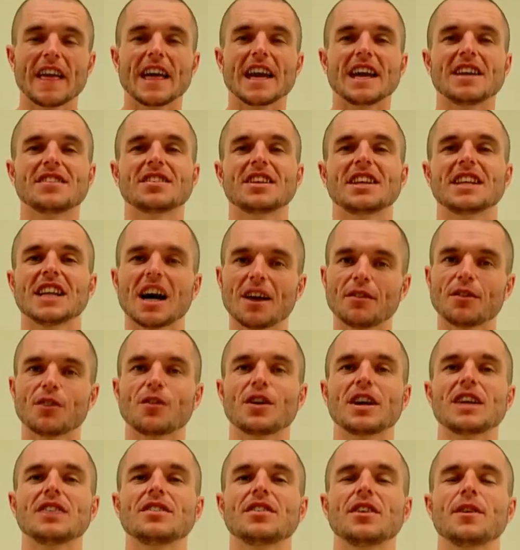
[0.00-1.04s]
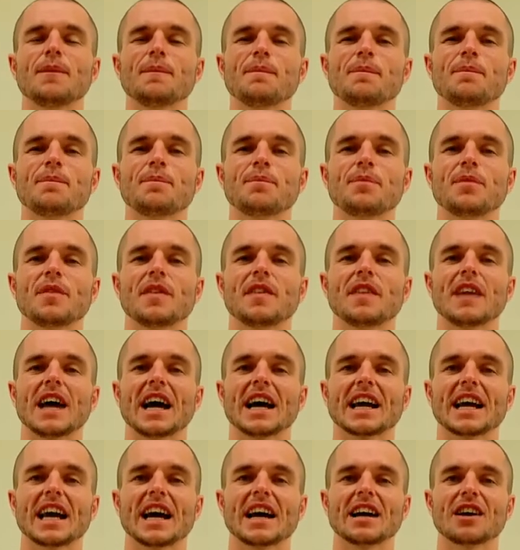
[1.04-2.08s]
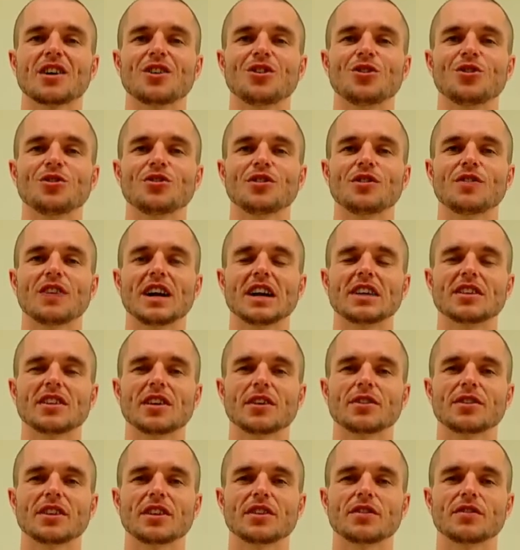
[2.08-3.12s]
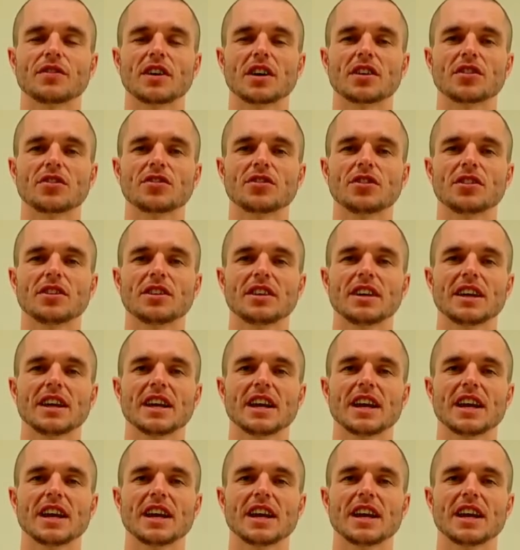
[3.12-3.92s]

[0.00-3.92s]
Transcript: is another reason that can cause erectile dysfunction